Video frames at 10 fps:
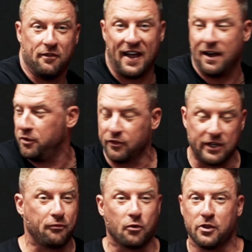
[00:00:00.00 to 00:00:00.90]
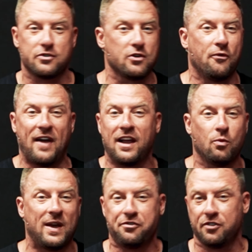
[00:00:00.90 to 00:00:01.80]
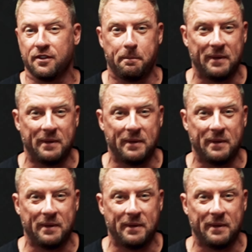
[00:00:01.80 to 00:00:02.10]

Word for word: it values. Therefore, there's no valuation of the